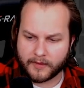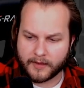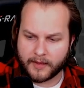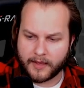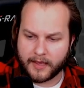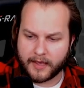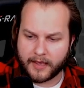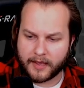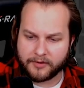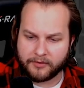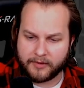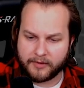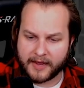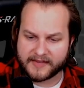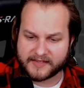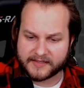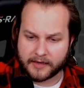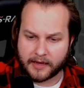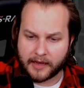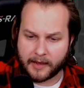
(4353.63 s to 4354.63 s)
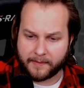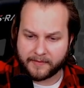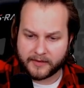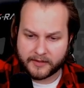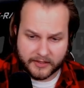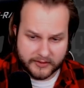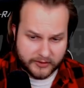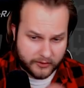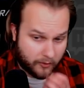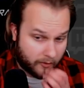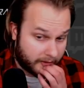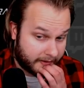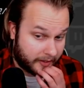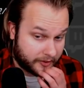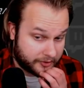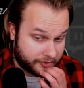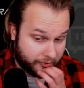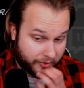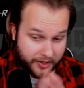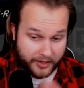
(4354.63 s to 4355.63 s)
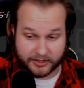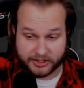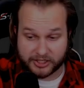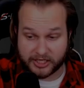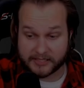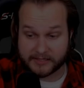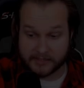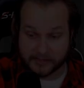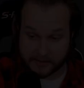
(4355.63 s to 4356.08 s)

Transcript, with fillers: and you guys can hop in the Discord, and I'll join you in just a